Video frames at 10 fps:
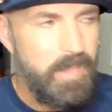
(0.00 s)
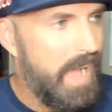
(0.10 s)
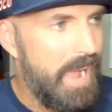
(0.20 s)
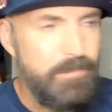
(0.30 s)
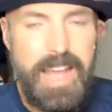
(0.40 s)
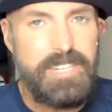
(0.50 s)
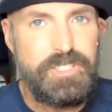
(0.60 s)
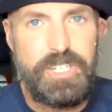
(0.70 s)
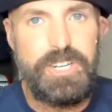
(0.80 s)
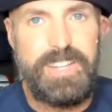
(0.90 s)
I'm not
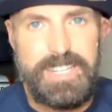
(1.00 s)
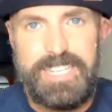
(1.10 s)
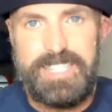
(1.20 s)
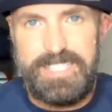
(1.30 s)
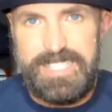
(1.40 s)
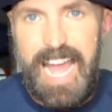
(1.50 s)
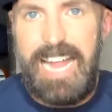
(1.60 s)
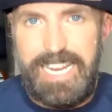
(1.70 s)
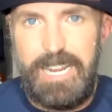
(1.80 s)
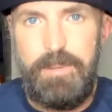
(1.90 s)
sure that this is
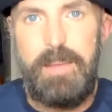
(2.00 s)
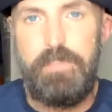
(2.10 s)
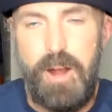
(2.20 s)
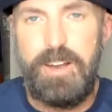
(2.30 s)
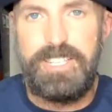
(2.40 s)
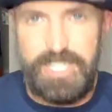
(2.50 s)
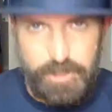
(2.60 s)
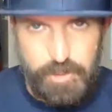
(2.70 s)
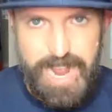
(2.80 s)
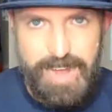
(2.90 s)
not going to be a
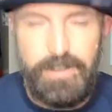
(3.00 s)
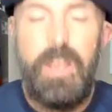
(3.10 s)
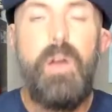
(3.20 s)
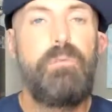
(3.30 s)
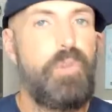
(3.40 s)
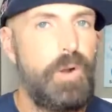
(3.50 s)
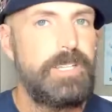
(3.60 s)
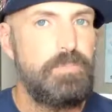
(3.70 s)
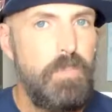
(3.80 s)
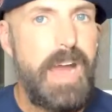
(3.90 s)
partisan crowd. For
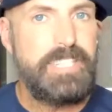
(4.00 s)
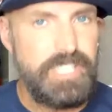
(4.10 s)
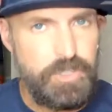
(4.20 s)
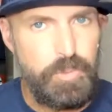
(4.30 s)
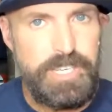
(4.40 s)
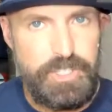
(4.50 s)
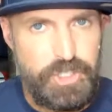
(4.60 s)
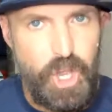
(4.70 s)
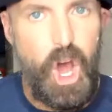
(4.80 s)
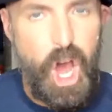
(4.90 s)
as much as we
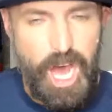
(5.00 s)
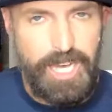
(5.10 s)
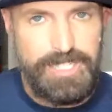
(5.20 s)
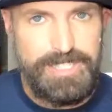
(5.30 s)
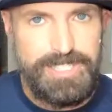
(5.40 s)
saw